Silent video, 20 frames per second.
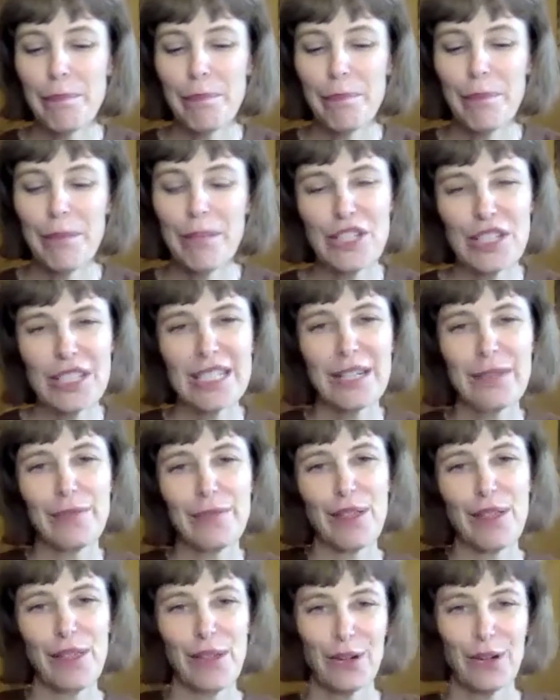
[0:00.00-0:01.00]
it's just
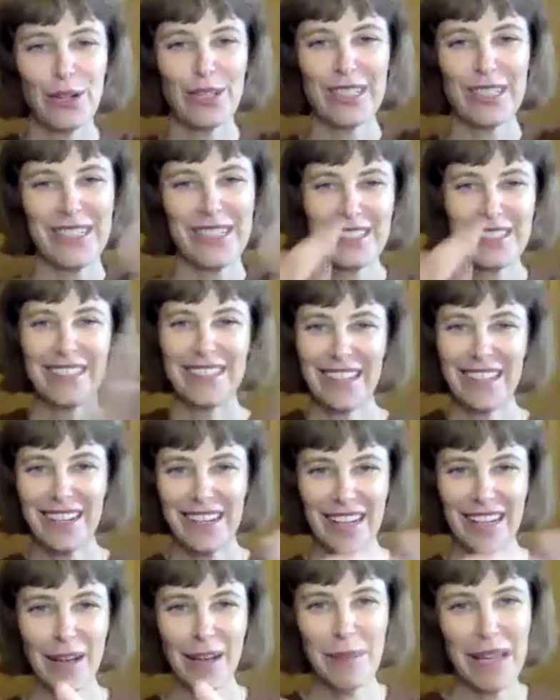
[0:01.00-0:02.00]
different thirds
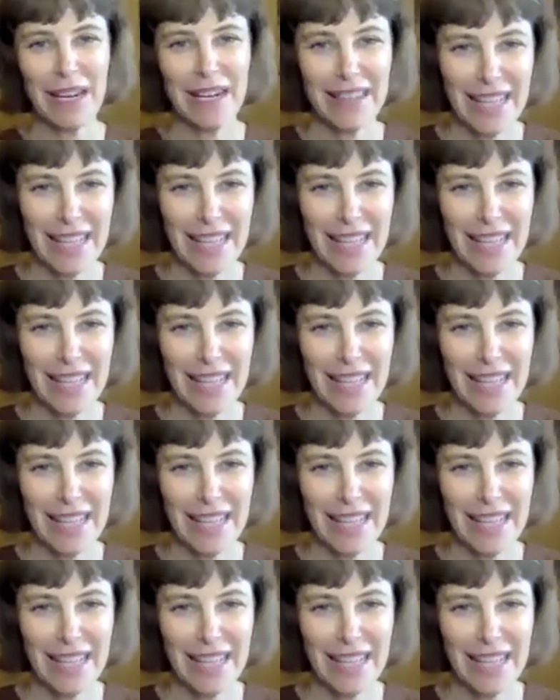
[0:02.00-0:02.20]
that come in